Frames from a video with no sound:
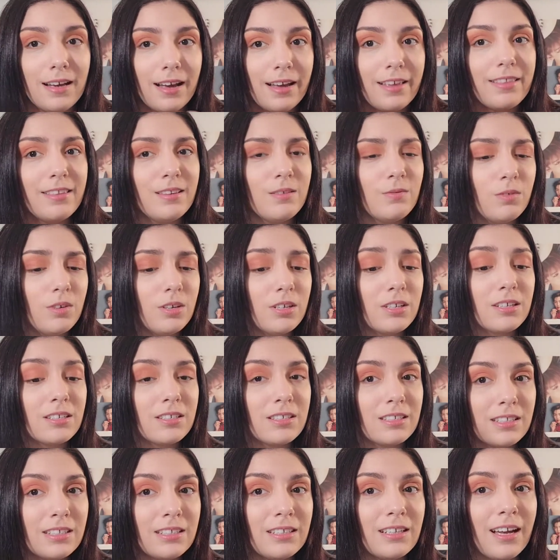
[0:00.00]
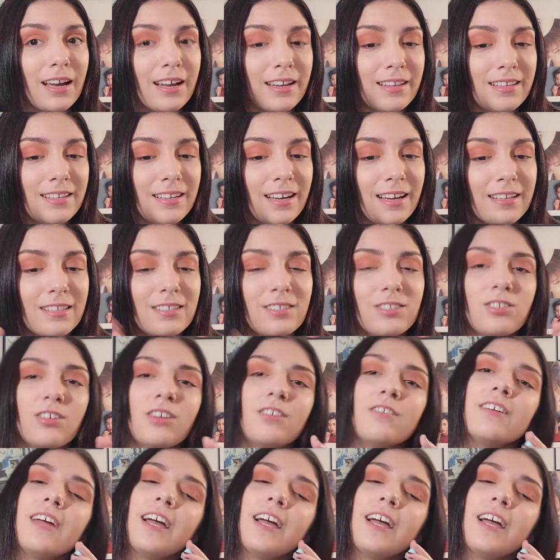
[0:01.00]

think we're good. I think I can start